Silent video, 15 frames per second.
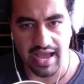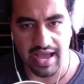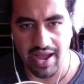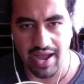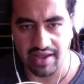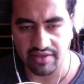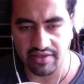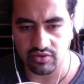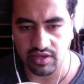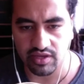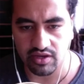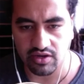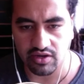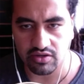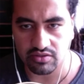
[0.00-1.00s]
high do
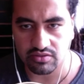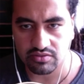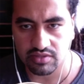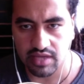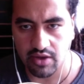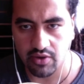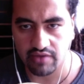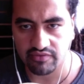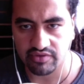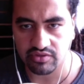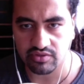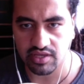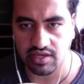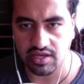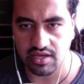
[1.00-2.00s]
they go? How heavy
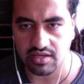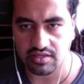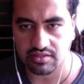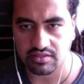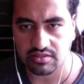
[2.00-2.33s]
do they get?